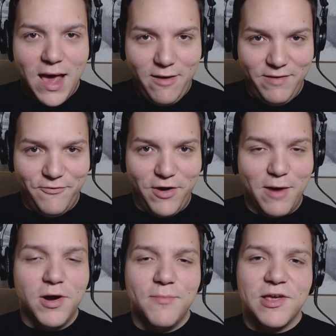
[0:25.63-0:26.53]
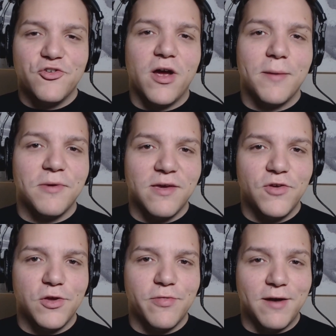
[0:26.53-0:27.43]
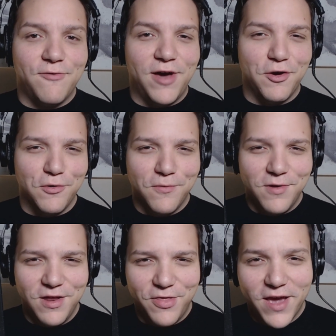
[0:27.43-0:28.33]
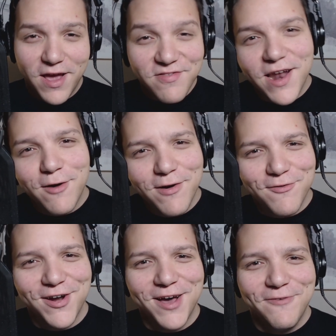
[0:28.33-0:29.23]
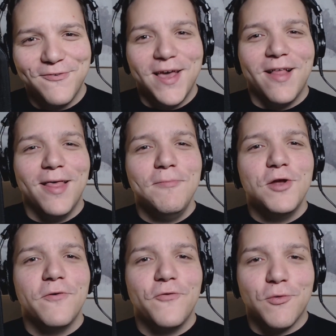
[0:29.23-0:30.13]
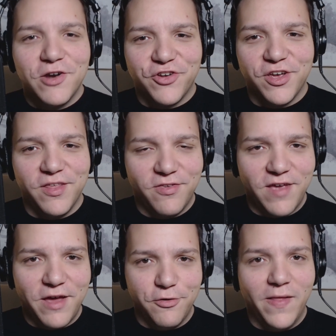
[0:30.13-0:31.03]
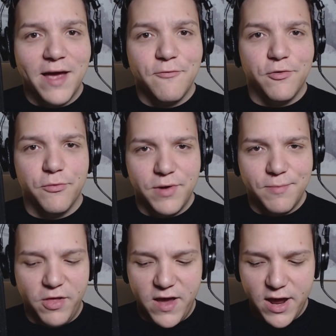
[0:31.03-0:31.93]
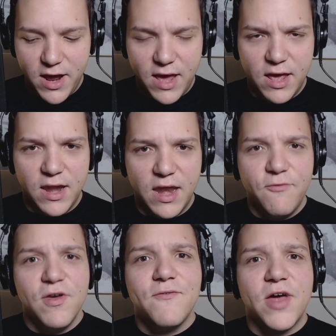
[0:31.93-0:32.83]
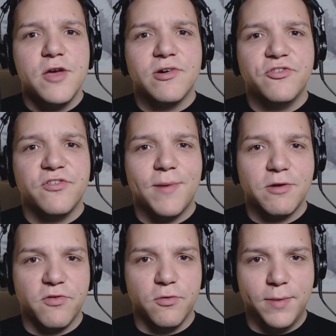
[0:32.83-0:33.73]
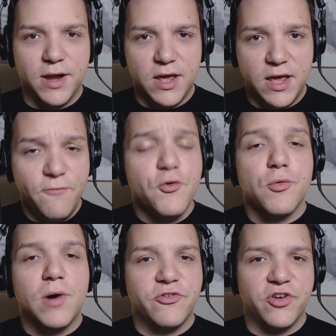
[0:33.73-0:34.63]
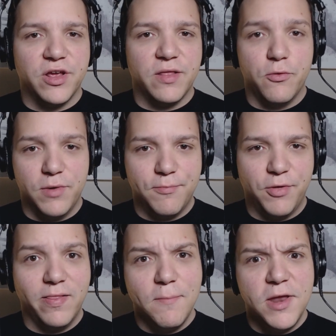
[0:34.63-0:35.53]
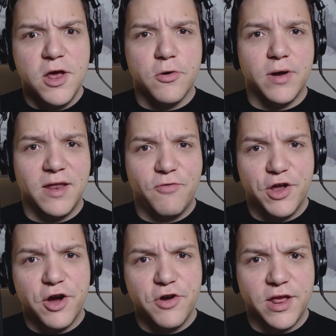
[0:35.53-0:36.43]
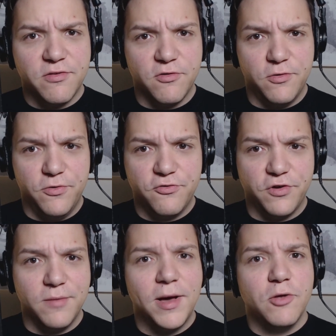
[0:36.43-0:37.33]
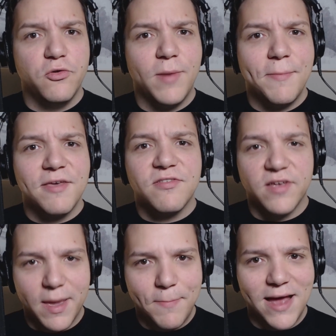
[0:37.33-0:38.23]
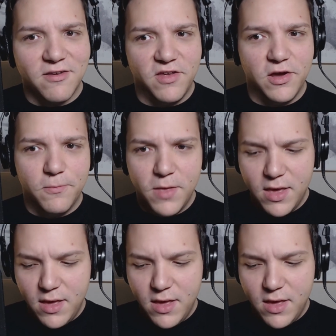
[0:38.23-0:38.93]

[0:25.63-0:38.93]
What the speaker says: However, I want to make sure I'm giving you that value. You think I said however enough? Let me know if you're watching it either live or in the replay. And if you have any questions about TubeBuddy, if you're watching the replay, let me know. And if they aren't answered in the stream, I'll do my best to get back to you.